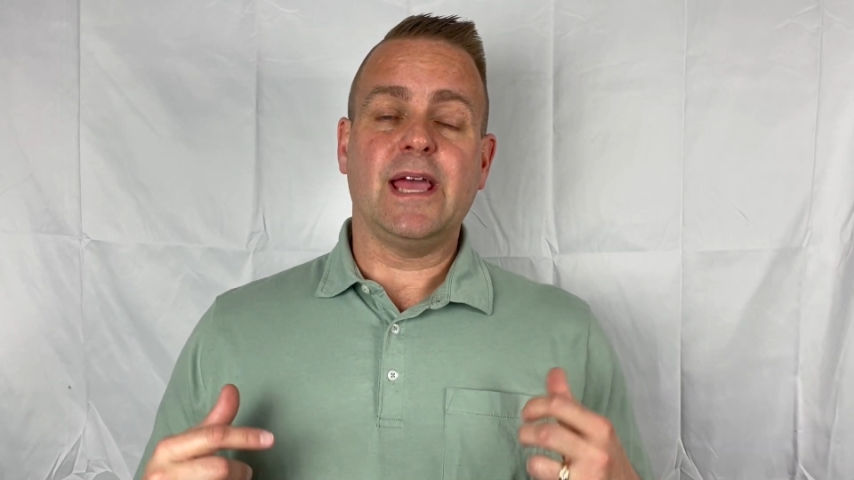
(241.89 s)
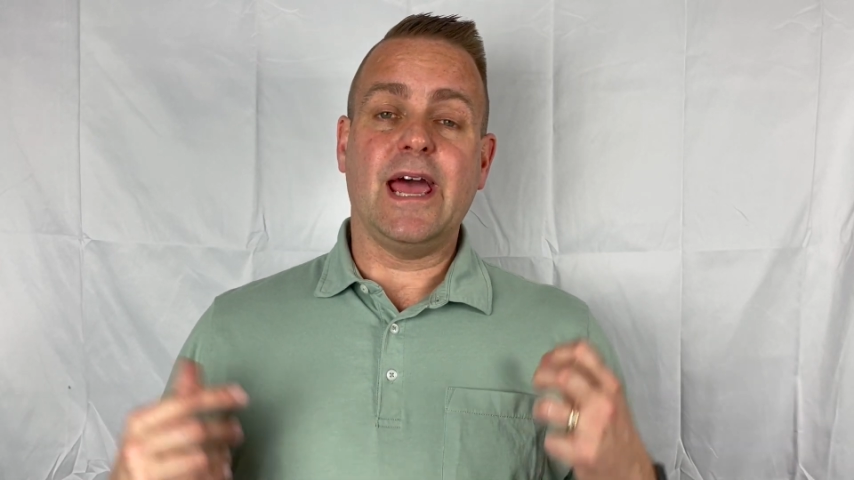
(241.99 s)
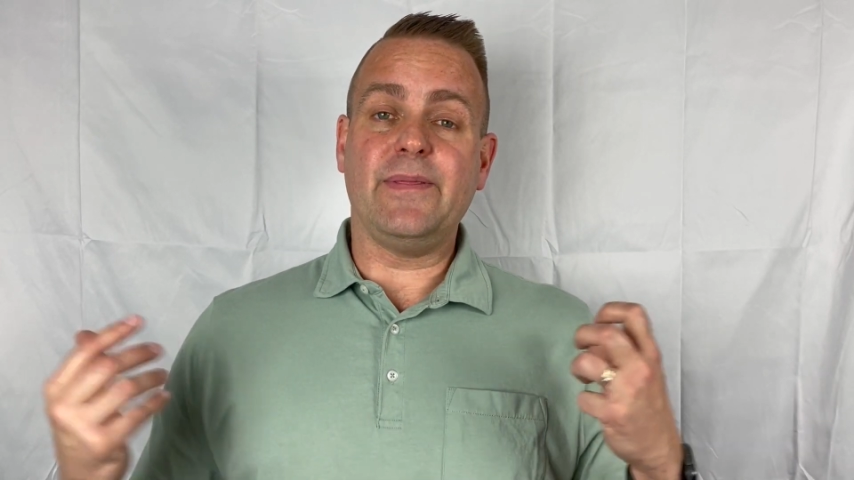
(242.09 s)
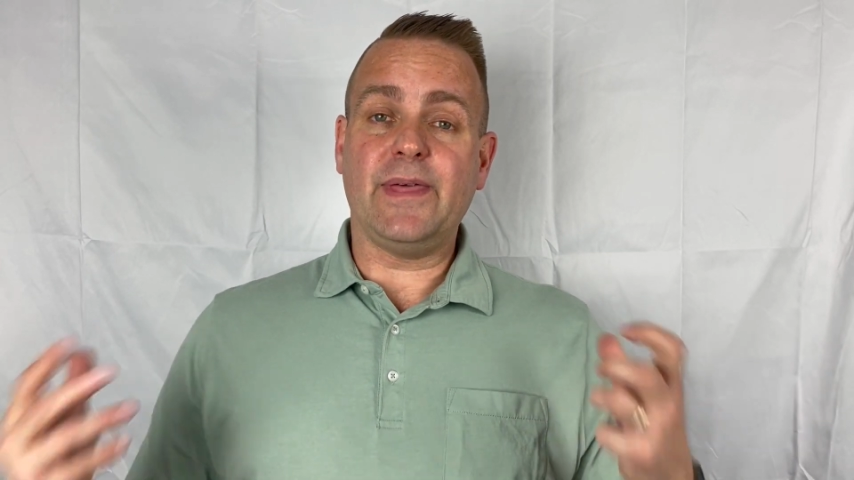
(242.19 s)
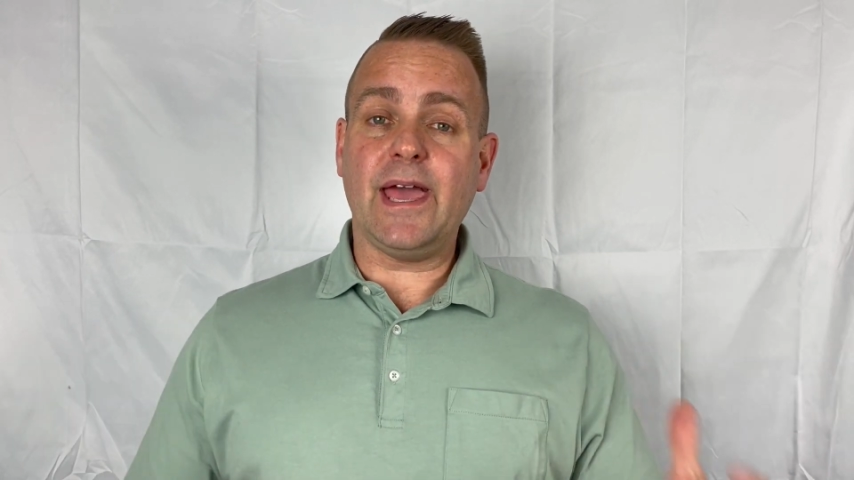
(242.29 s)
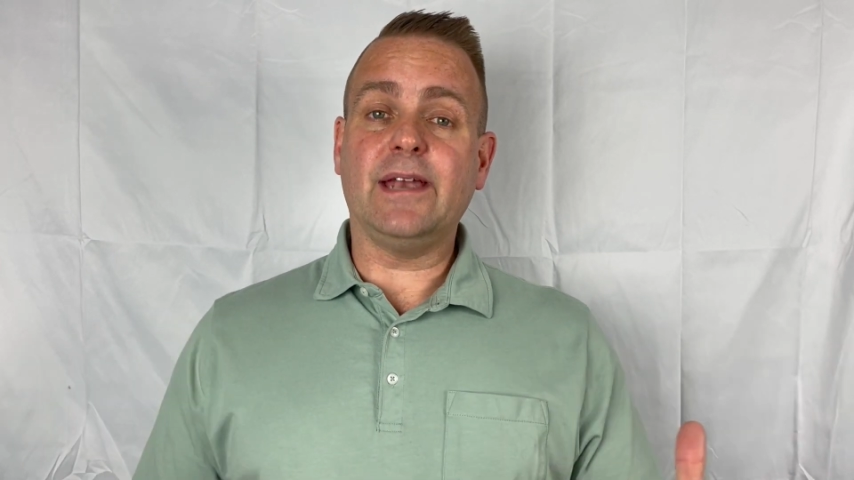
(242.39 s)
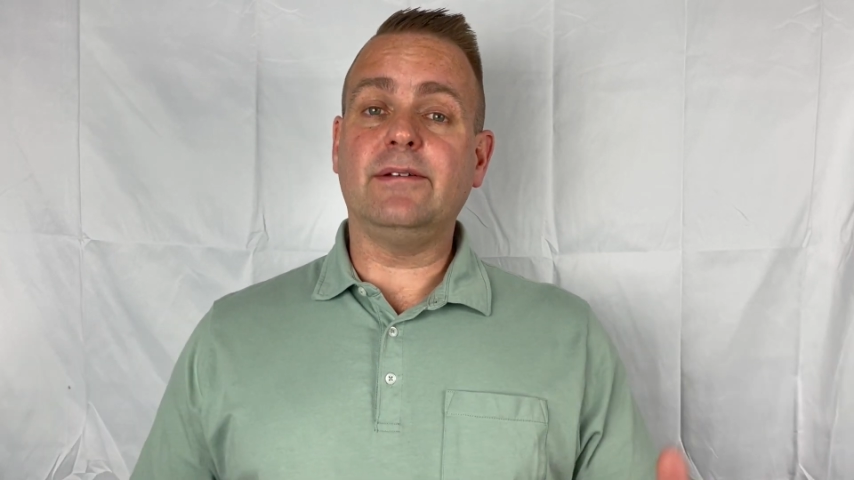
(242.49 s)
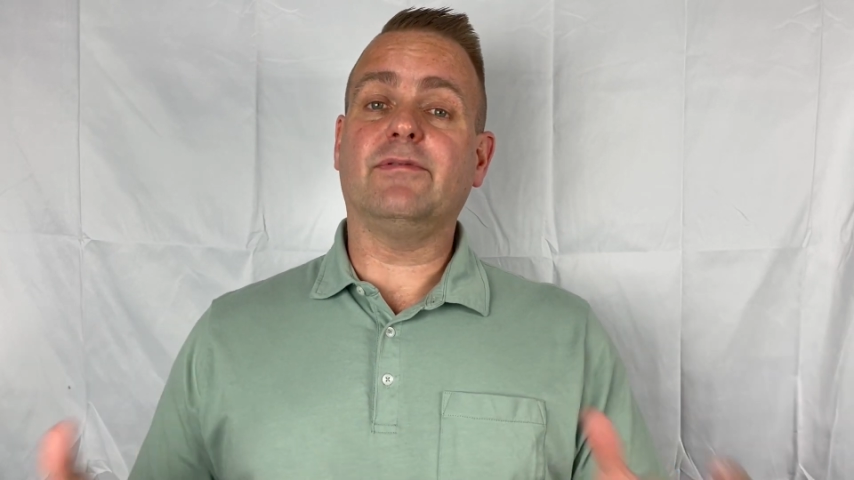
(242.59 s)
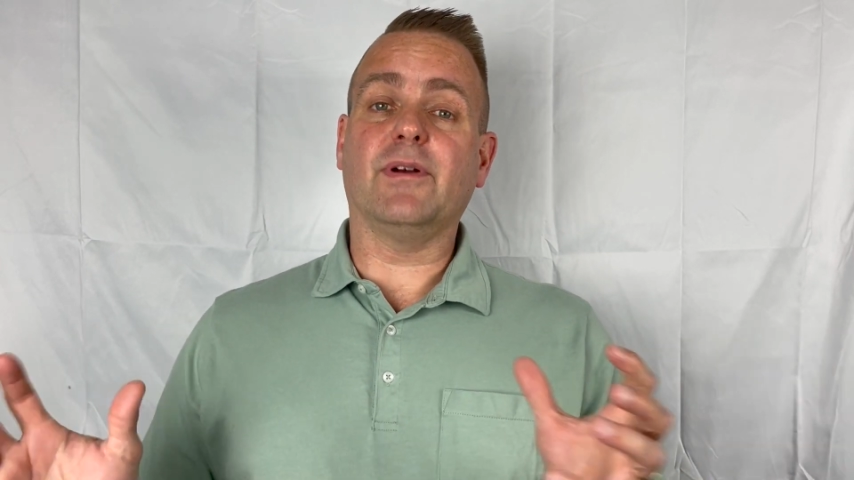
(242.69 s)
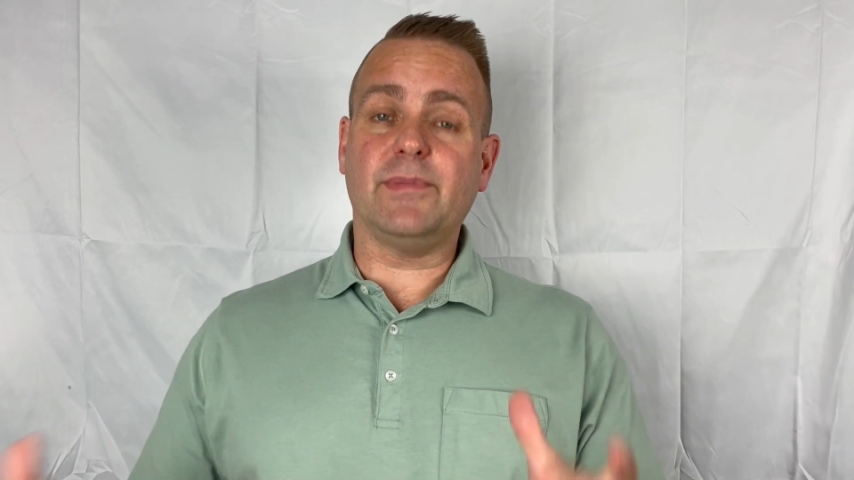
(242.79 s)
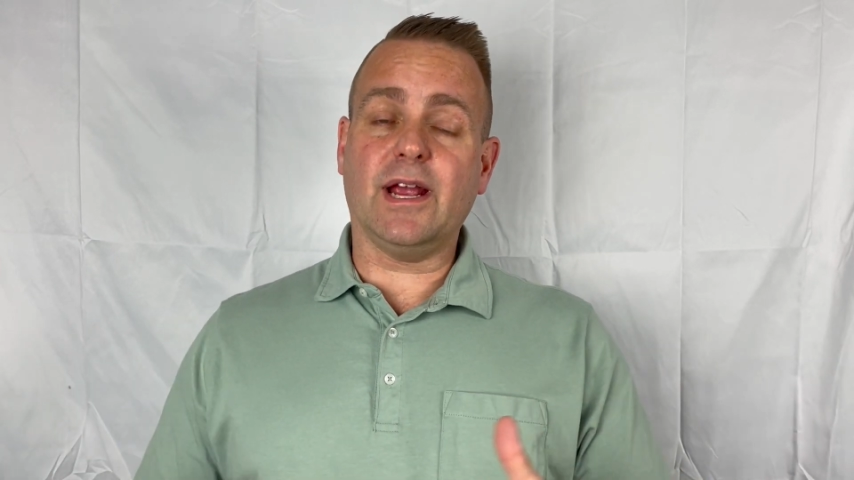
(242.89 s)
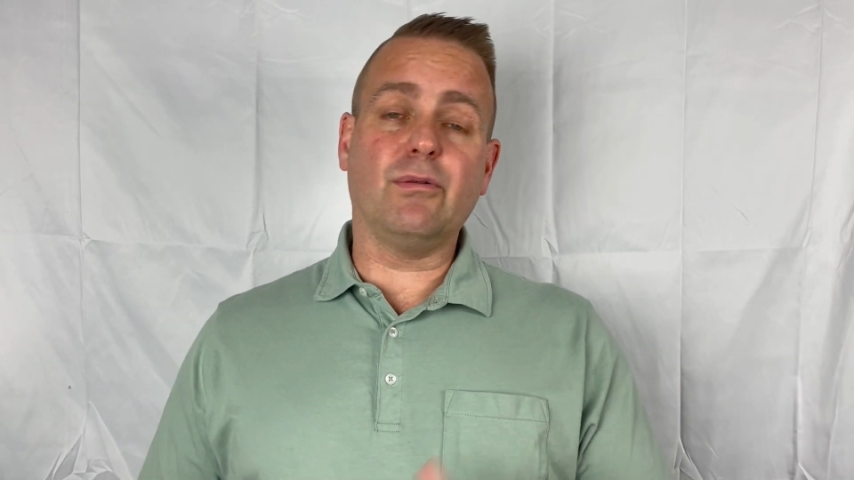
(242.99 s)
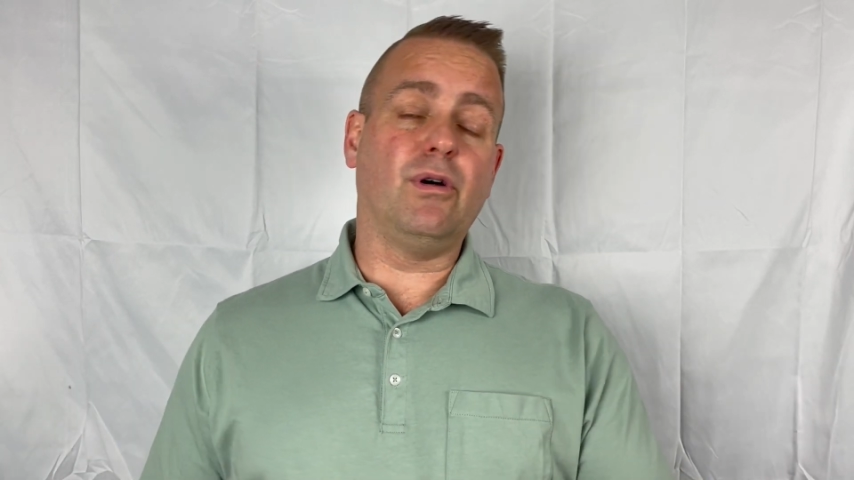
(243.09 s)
And then from there,